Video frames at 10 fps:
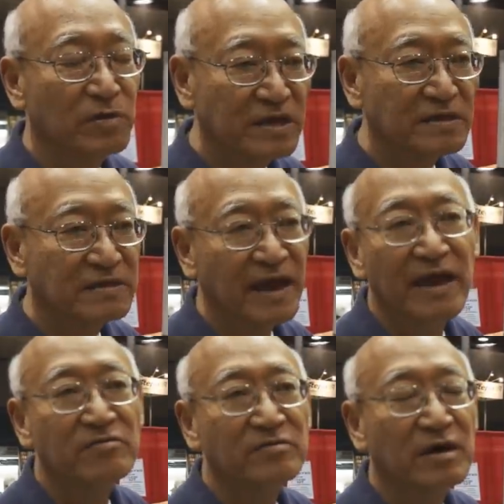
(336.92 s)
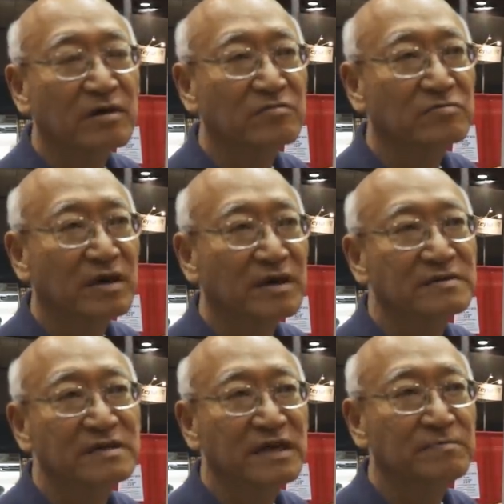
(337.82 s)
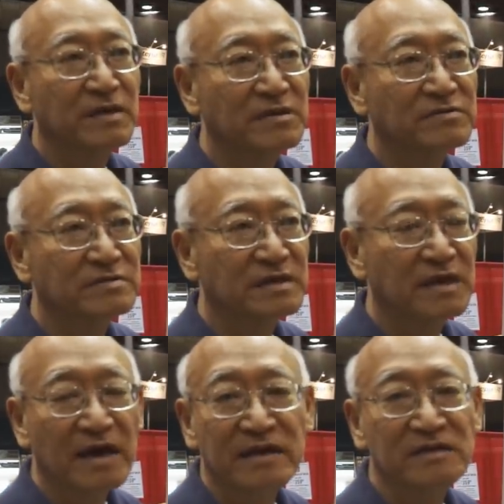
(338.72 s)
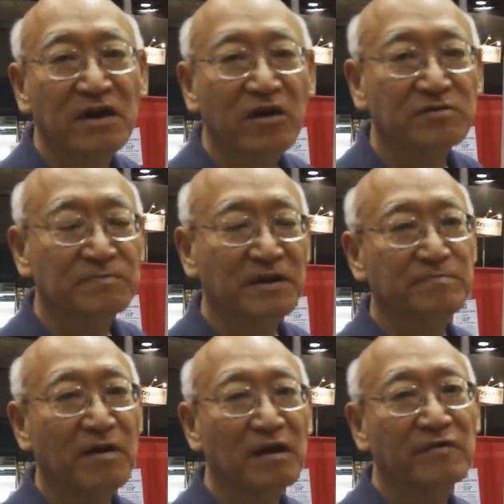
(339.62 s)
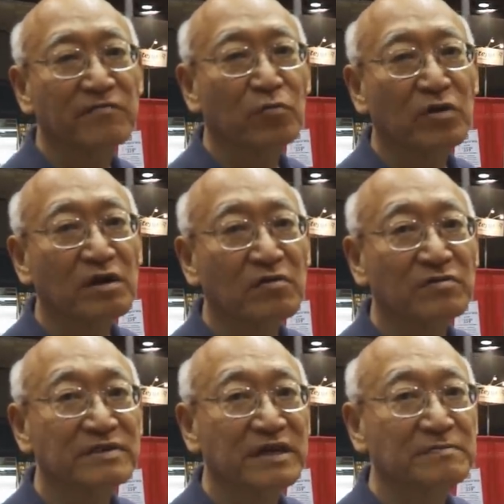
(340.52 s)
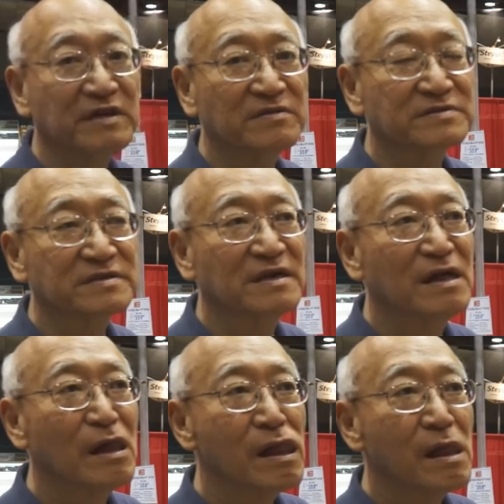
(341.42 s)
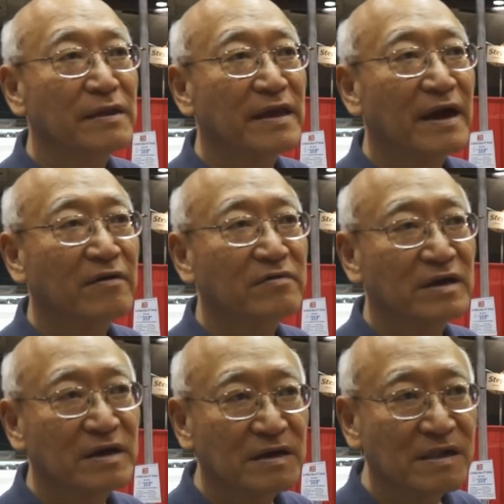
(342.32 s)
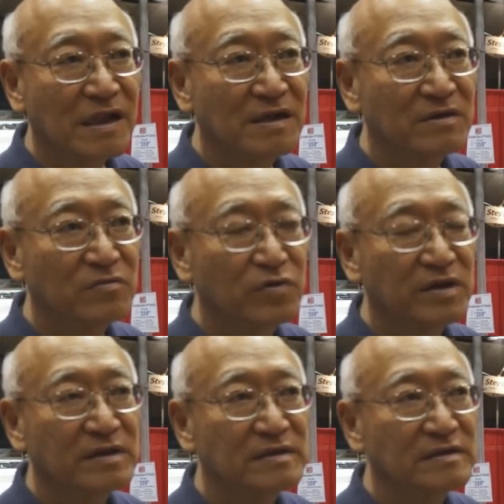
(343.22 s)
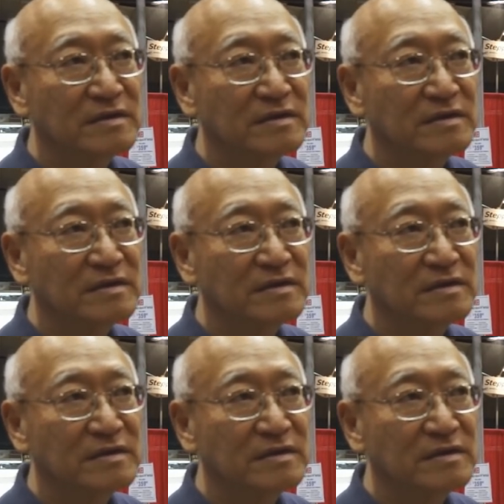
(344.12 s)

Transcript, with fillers: in town on uh, 10 meters, and I can talk to people all over the world on 10 meters. Now, uh, when